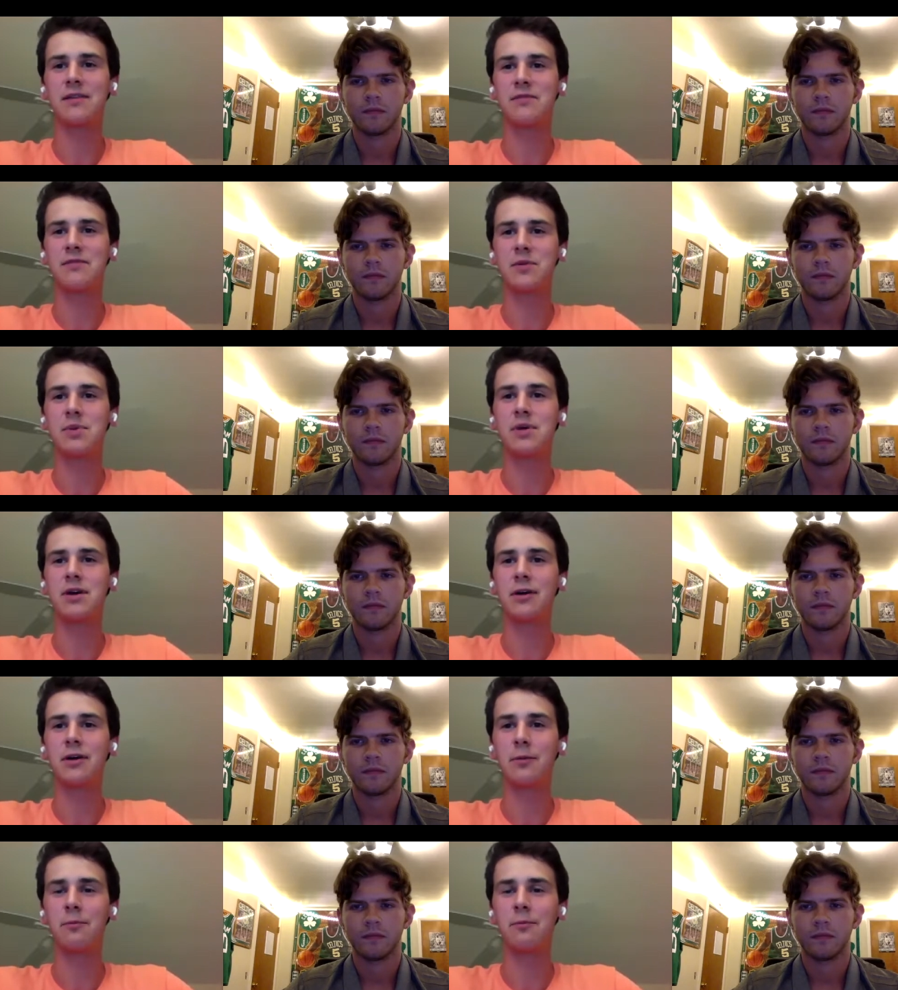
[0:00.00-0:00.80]
Speaker 1: the
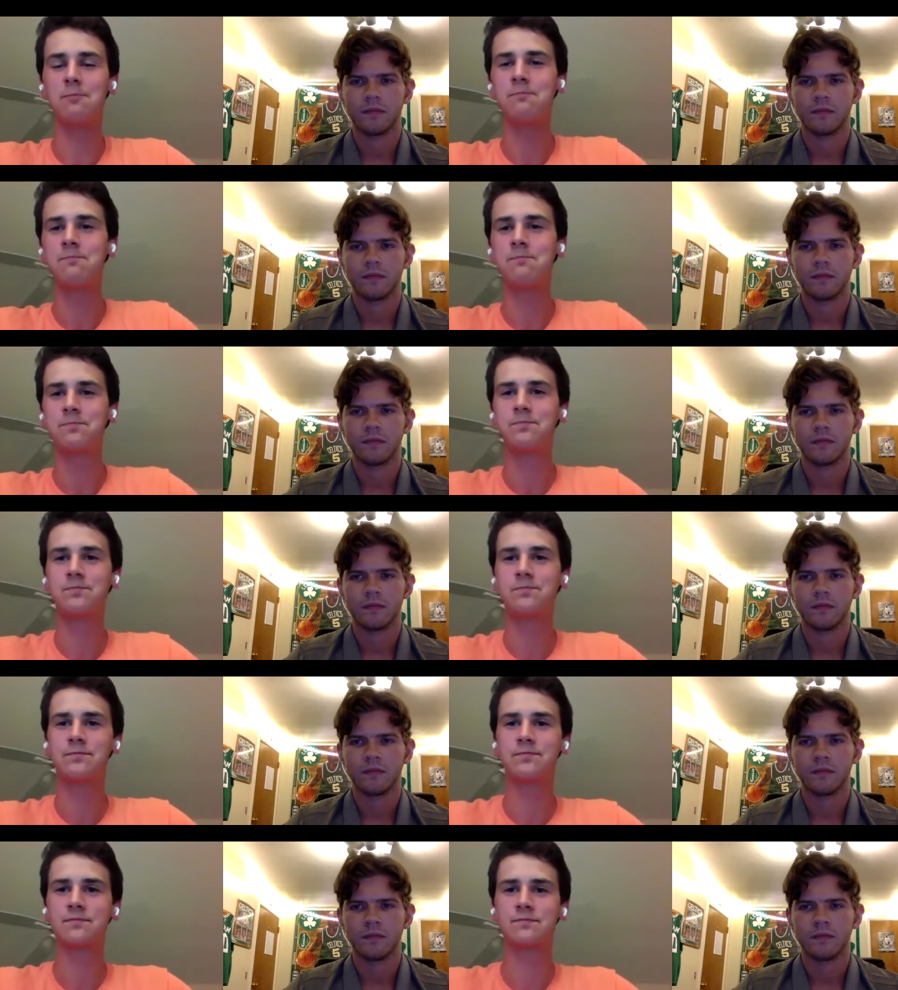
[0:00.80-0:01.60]
MVP home.
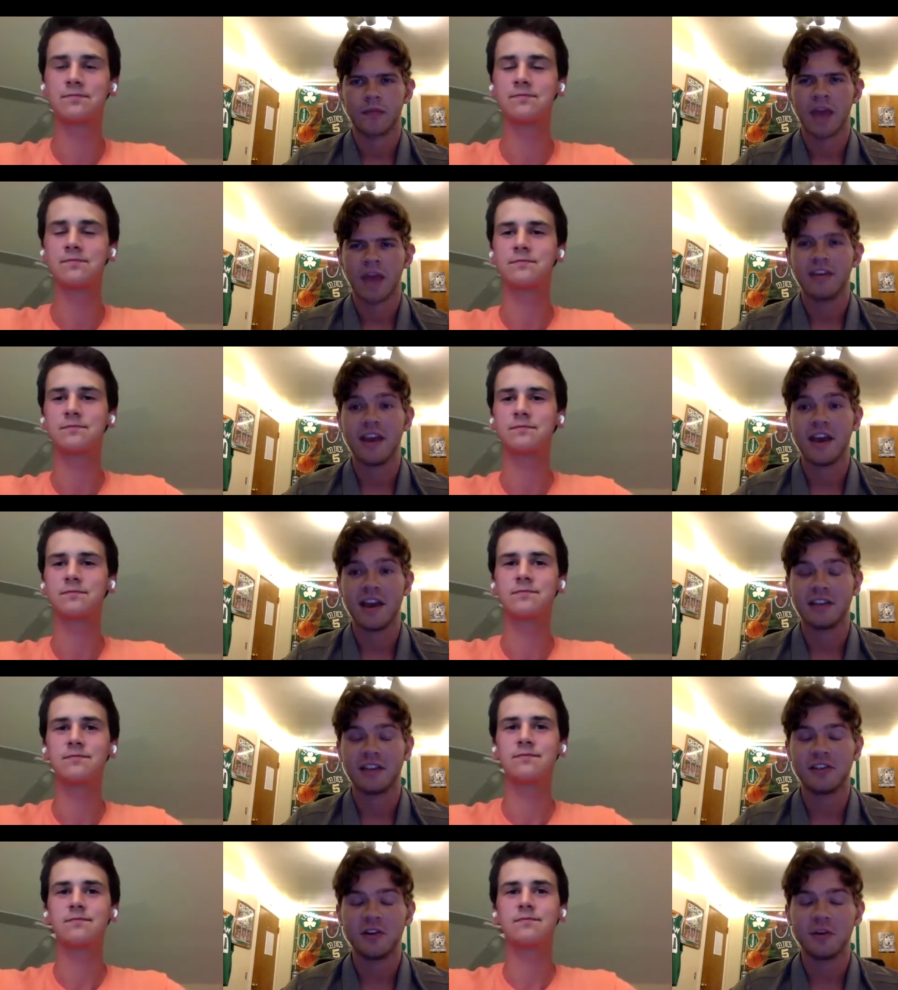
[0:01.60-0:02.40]
Speaker 2: Yeah,
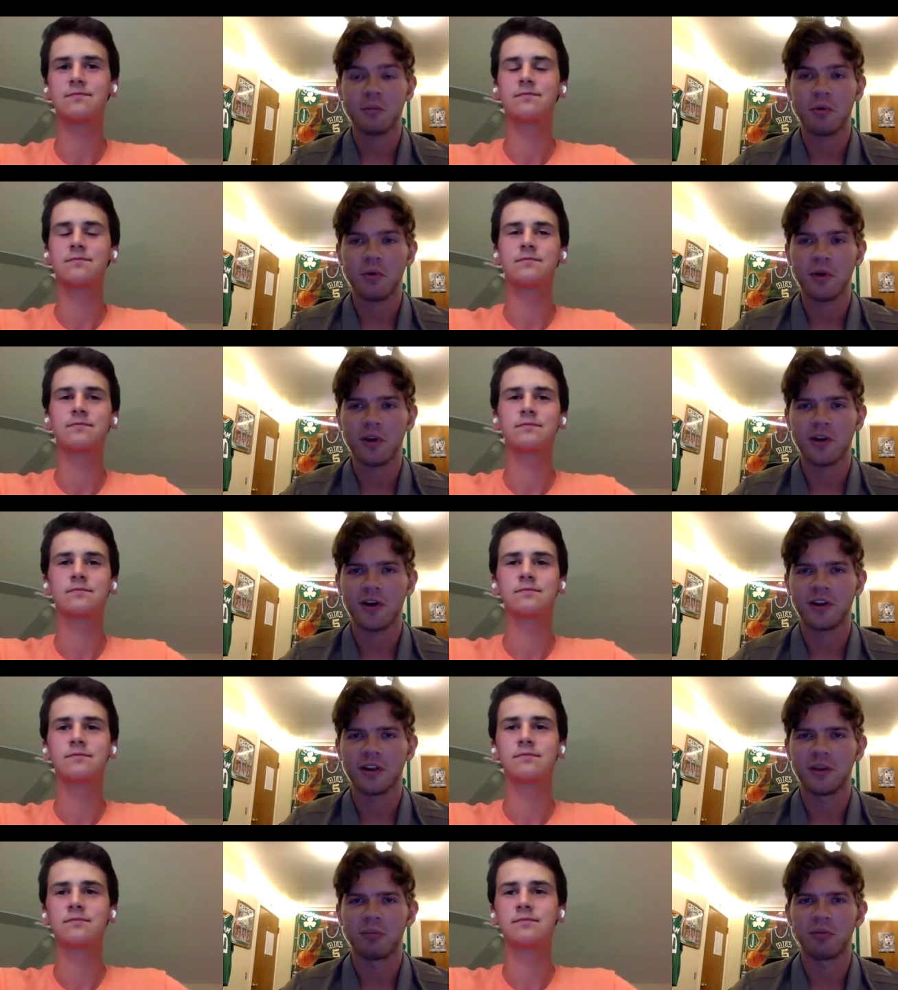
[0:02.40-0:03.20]
and to your point
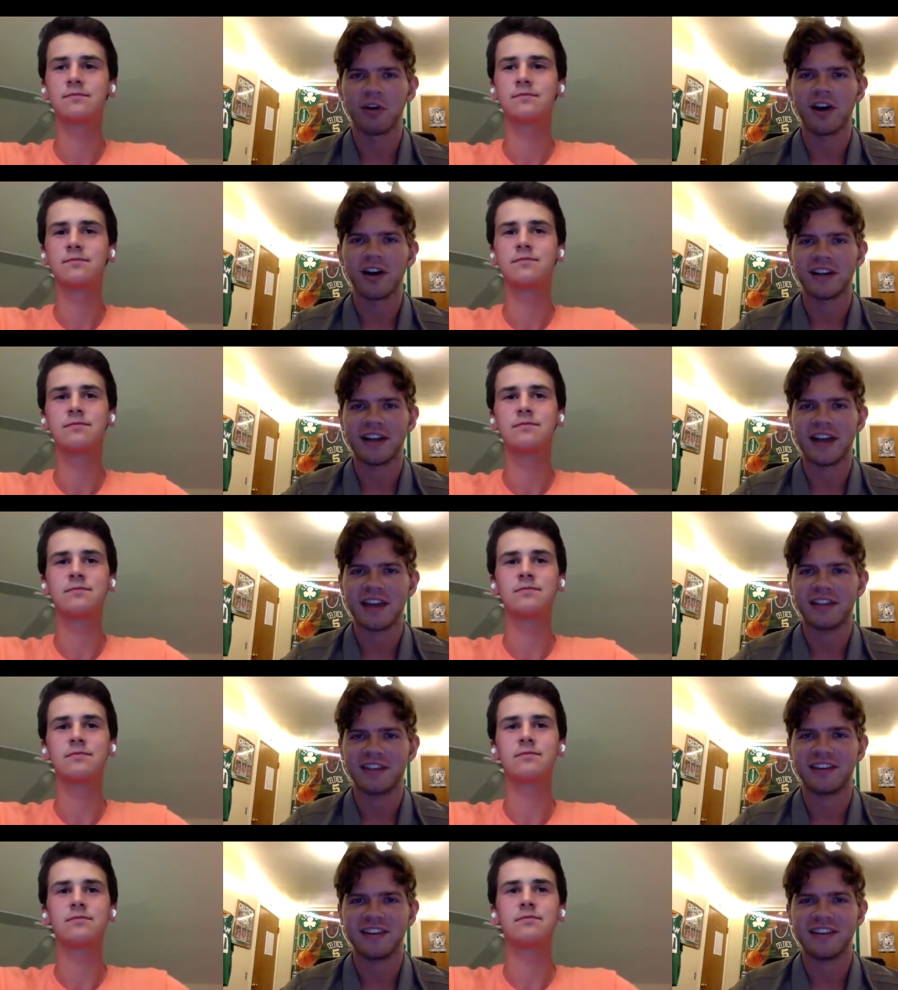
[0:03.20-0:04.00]
on LeBron and
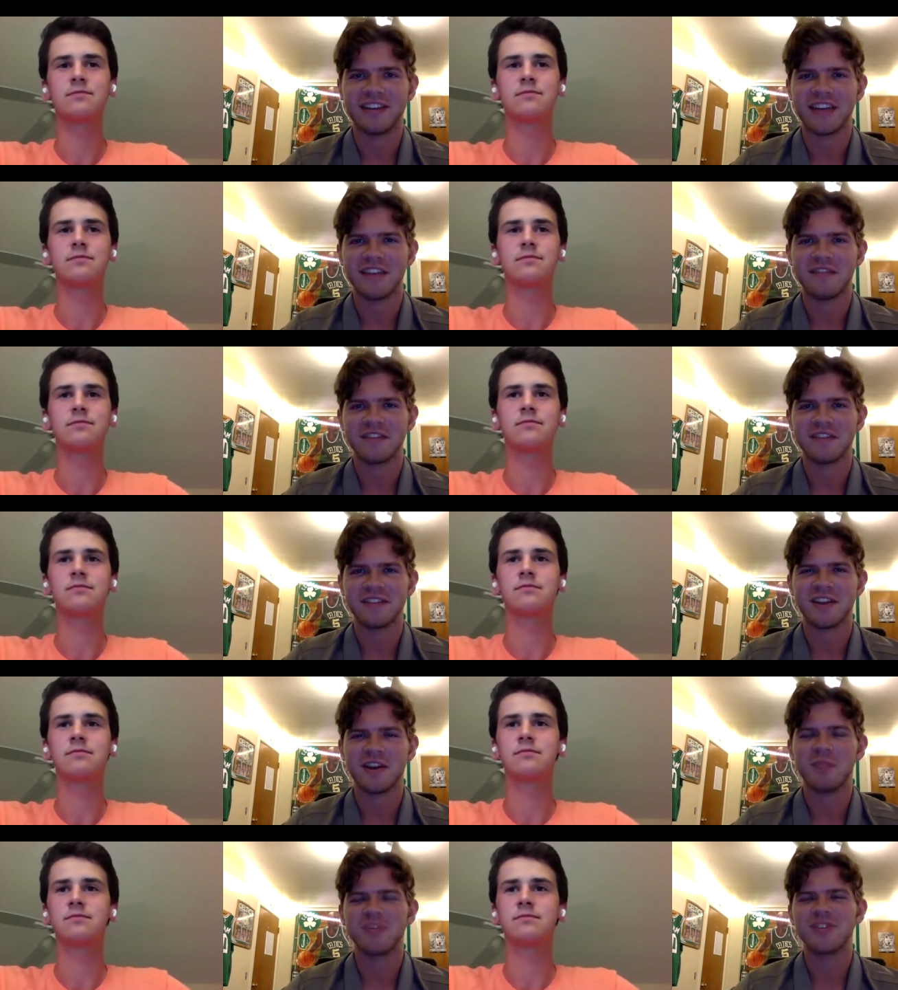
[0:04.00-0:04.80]
Anthony Davis,
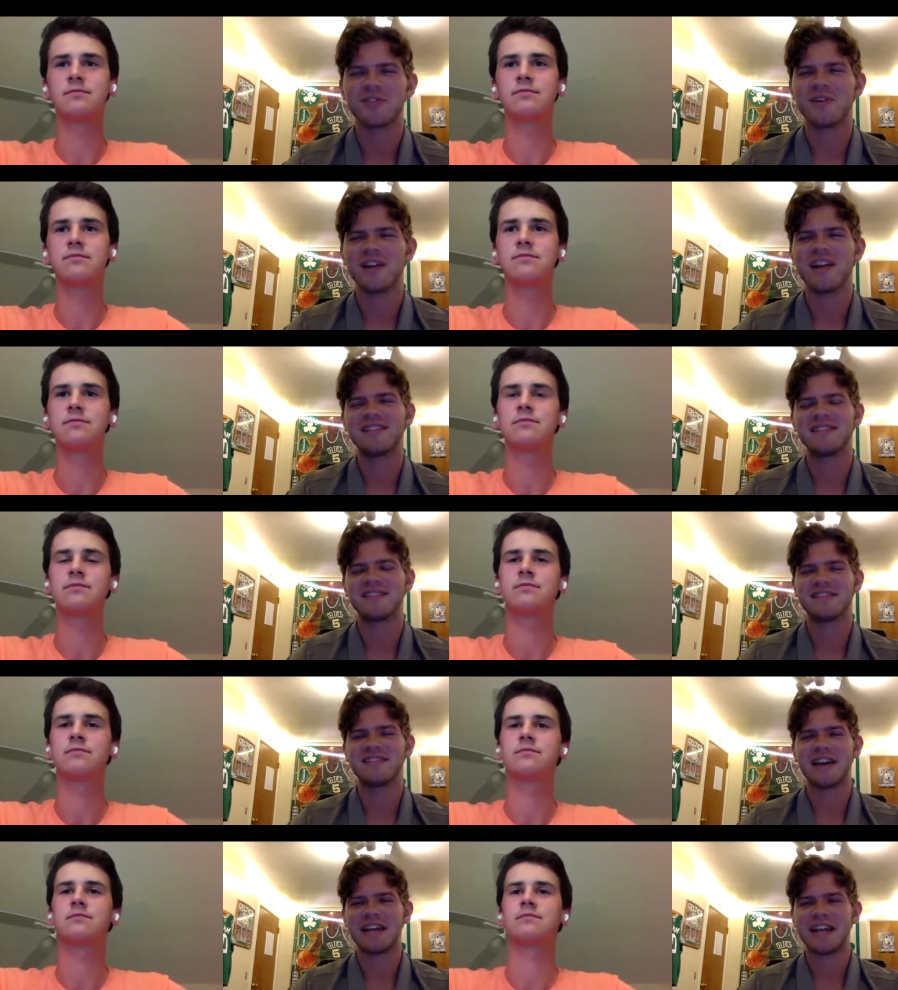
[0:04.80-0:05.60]
it almost creates this
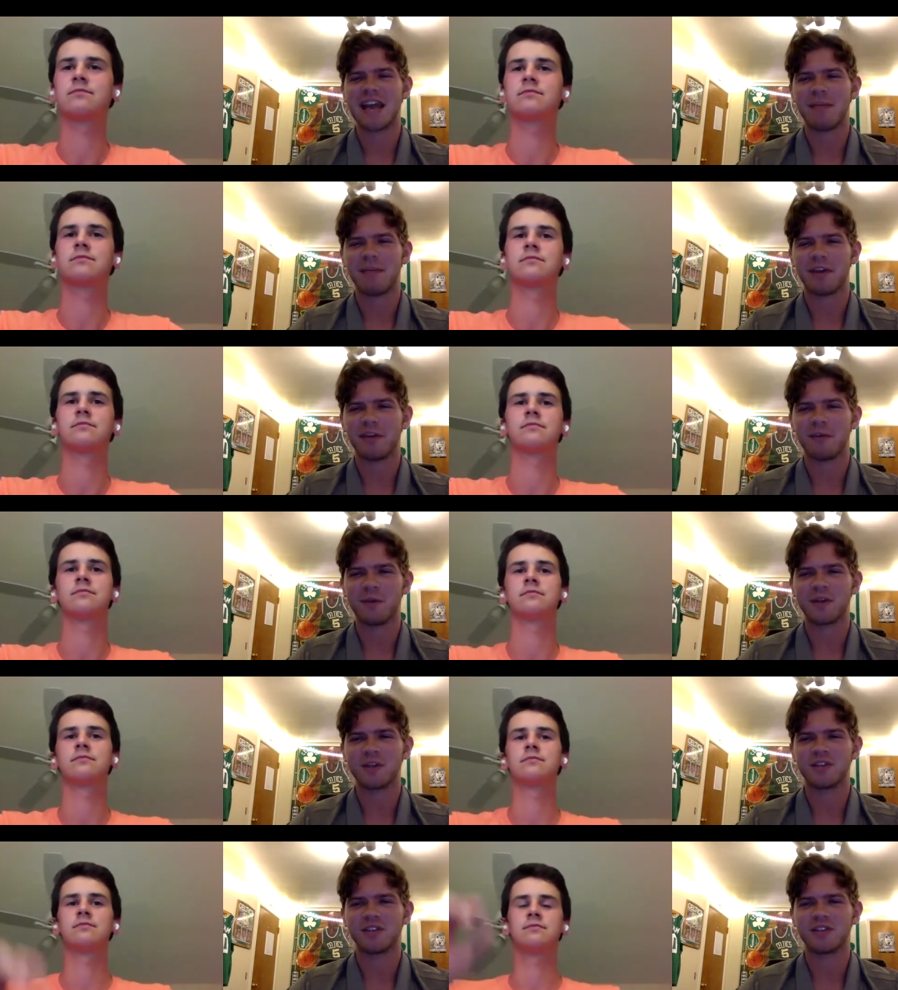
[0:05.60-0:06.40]
dynamic in
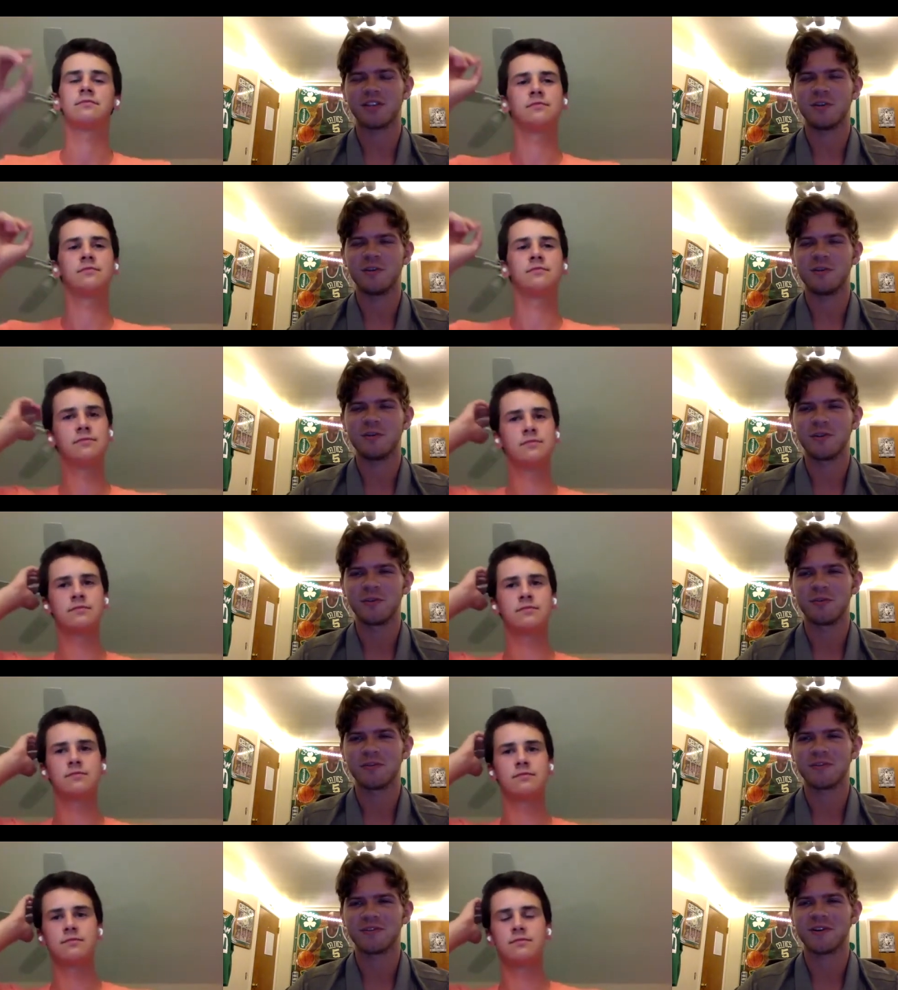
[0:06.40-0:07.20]
which the two
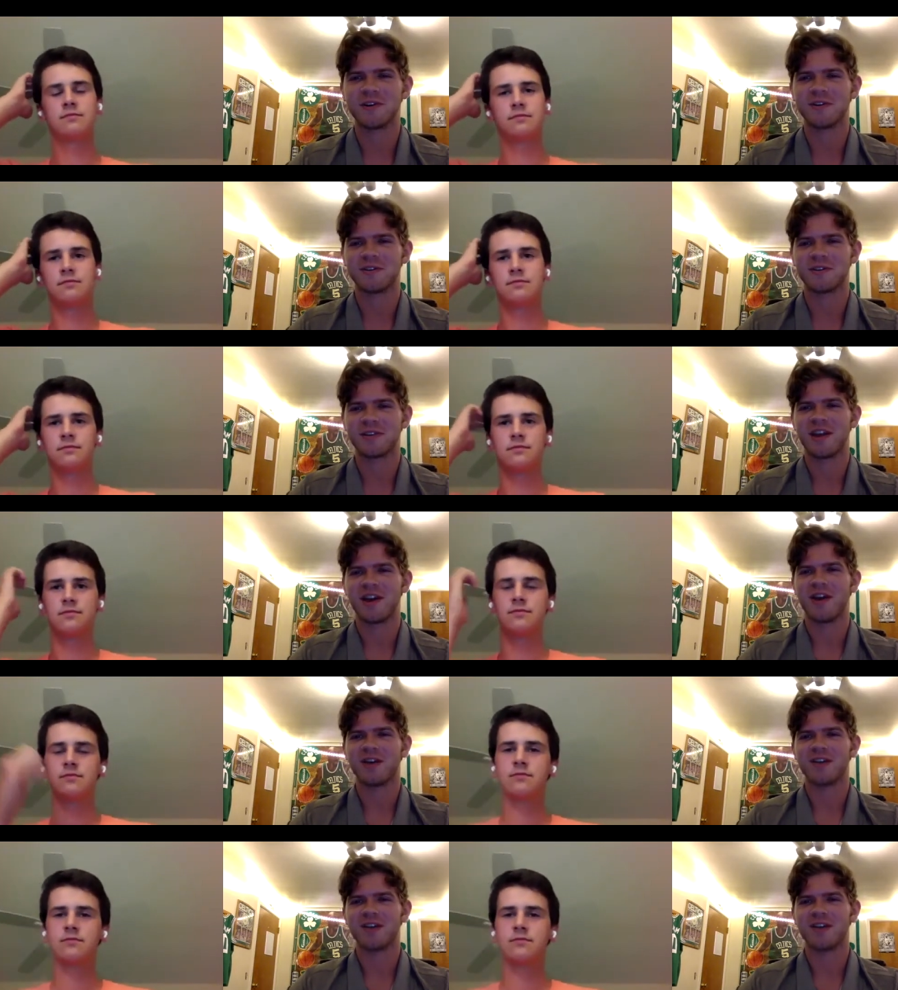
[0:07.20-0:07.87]
superstars are